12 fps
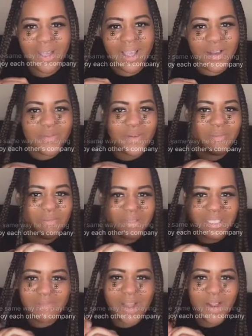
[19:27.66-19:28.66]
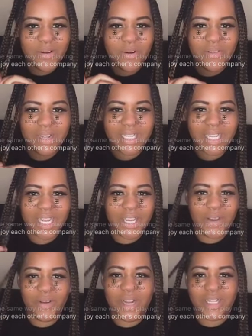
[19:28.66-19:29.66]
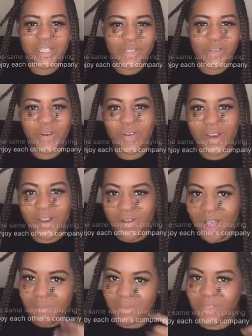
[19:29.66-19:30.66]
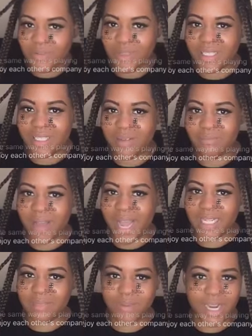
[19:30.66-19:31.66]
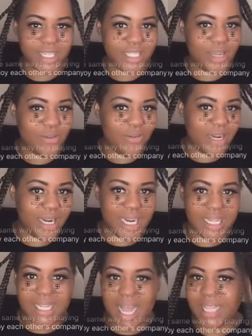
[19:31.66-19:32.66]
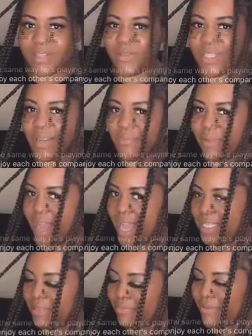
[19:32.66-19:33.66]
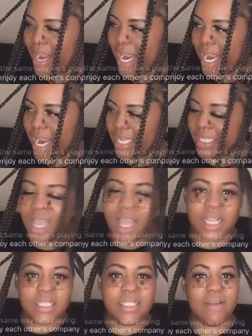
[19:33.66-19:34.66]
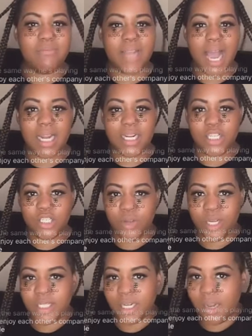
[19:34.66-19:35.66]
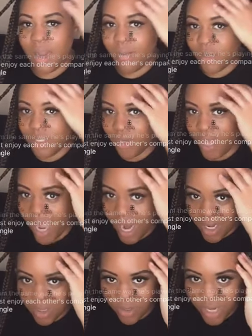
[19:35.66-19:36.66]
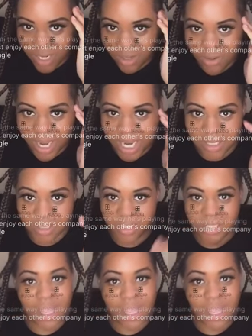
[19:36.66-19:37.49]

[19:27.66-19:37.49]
Welcome to my quarantine cutie tutorial. I'm doing some box break showing the ladies how to do some box braids, some knotless joints, and then I'm gonna show y'all how to do y'all little edges.